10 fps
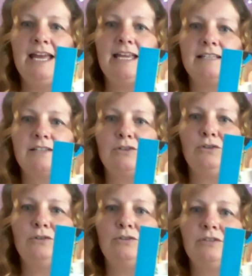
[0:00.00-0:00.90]
It's
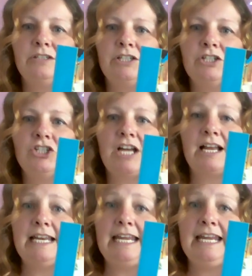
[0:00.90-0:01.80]
called
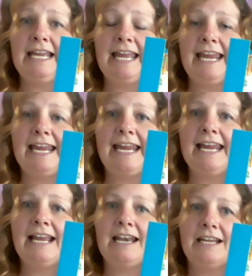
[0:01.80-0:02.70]
Charlie
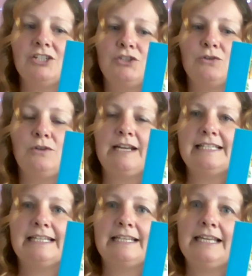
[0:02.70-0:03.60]
et la
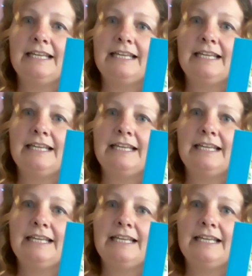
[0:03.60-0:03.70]
Chocolaterie.